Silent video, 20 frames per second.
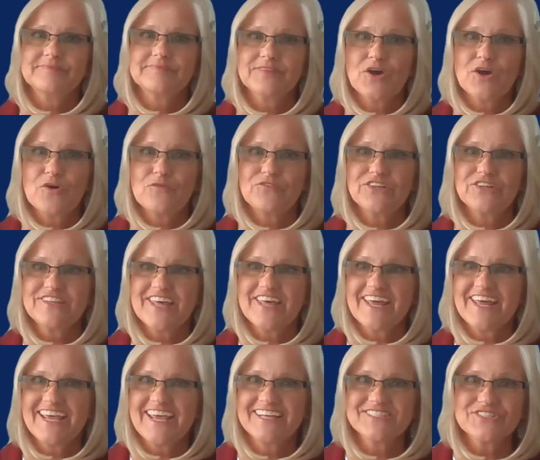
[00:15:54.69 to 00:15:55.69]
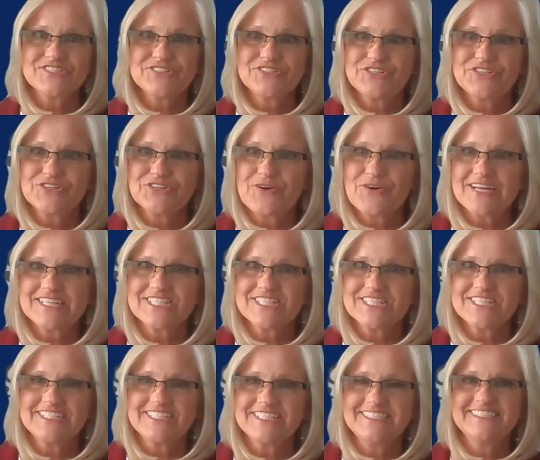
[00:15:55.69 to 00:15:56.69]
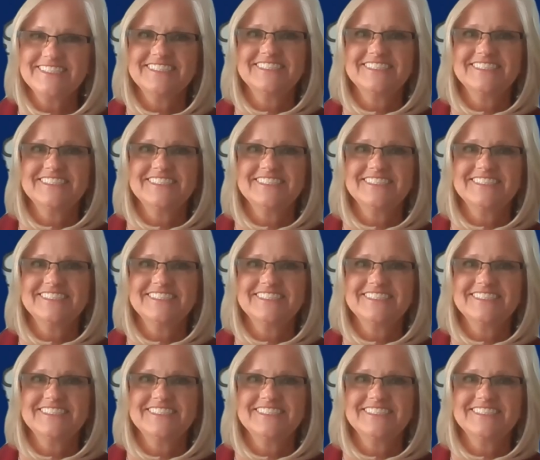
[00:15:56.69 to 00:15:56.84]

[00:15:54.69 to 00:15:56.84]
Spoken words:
Hopefully that answered your question.